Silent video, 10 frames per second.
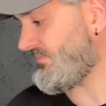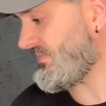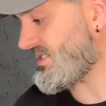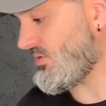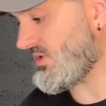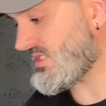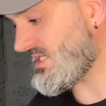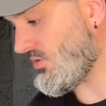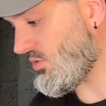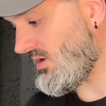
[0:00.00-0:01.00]
still going to
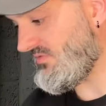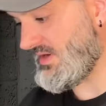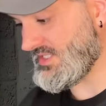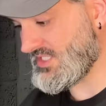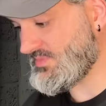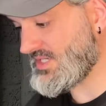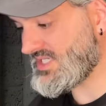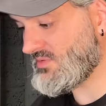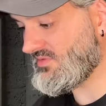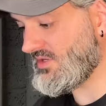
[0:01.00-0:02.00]
sell quite fast,
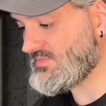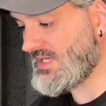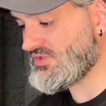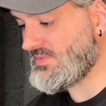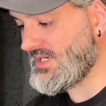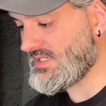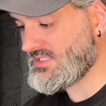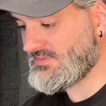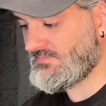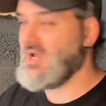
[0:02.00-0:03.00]
especially with those battery packs.